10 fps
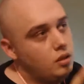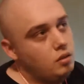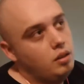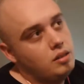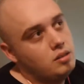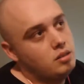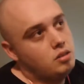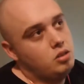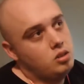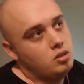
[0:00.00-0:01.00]
let's
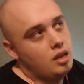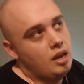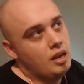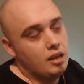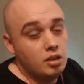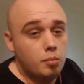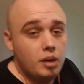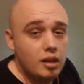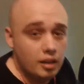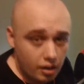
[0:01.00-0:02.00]
just say
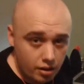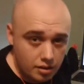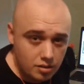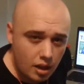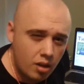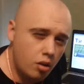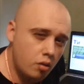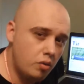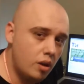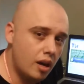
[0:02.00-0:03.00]
intermediaries. I don't know
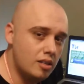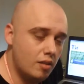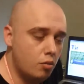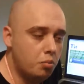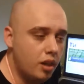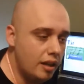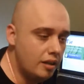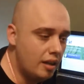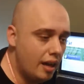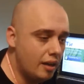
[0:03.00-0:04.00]
if you guys ever
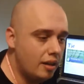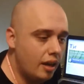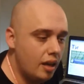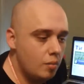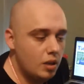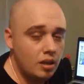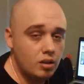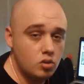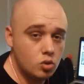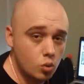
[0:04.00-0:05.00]
played that game
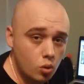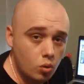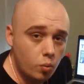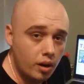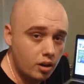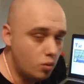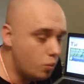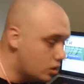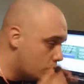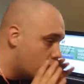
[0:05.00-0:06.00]
in school where you
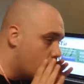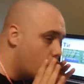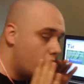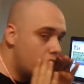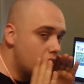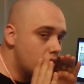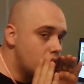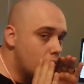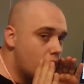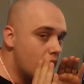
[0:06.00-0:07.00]
whisper a word into
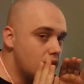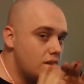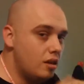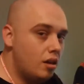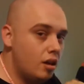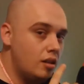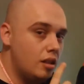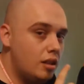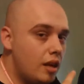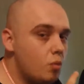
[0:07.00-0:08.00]
somebody's ear and
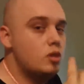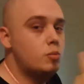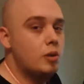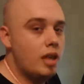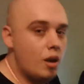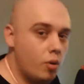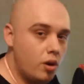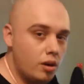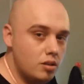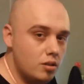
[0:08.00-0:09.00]
then they whisper that
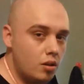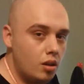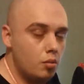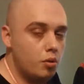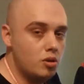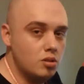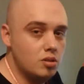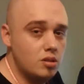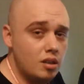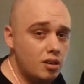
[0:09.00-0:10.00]
word into another
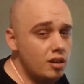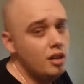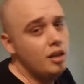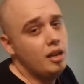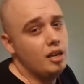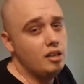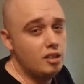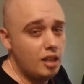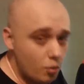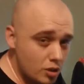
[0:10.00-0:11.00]
person's ear and
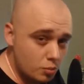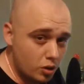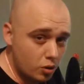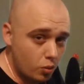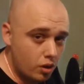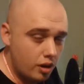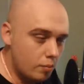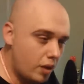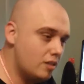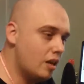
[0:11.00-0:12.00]
they whisper the word, and
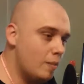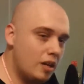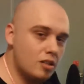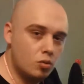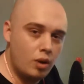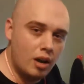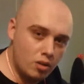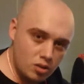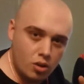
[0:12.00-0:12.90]
by the time it gets around it's all